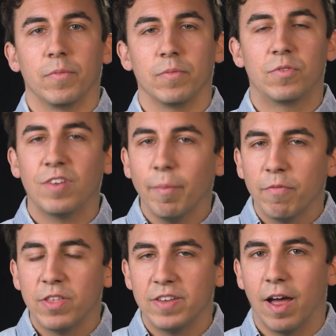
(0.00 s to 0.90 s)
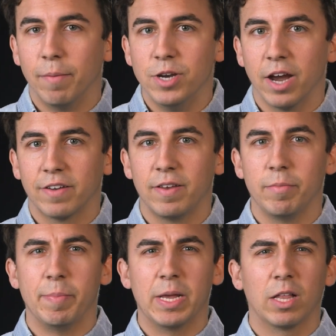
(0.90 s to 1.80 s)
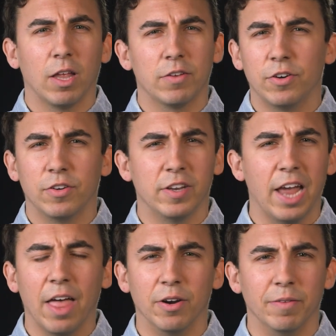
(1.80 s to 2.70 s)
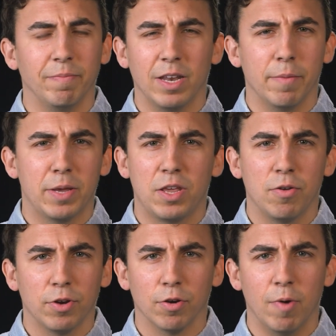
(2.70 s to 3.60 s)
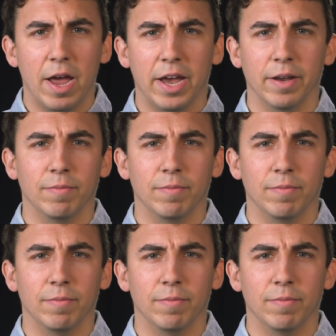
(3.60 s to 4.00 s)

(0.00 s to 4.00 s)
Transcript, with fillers: Some of these objects seem to be clustered together in a peculiar way,